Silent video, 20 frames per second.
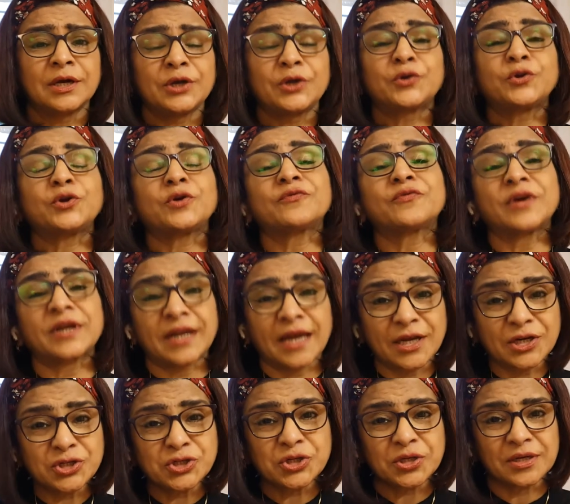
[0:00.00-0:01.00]
your
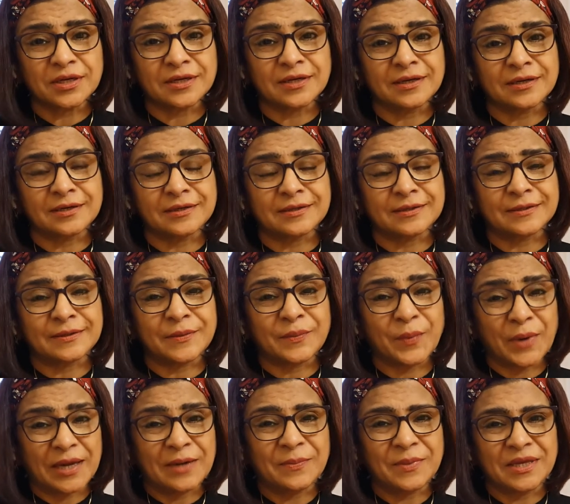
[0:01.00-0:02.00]
financial
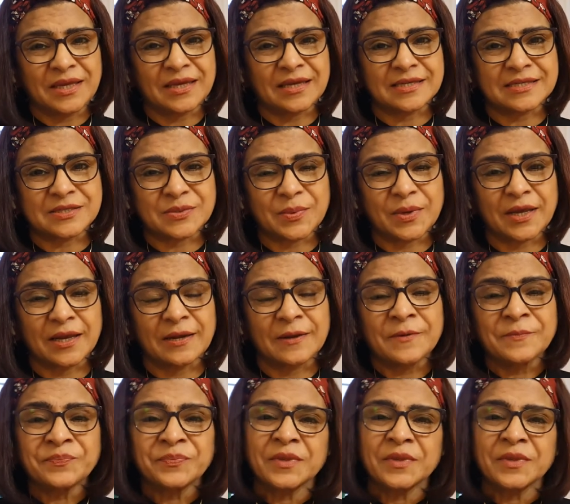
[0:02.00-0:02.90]
well-being as well?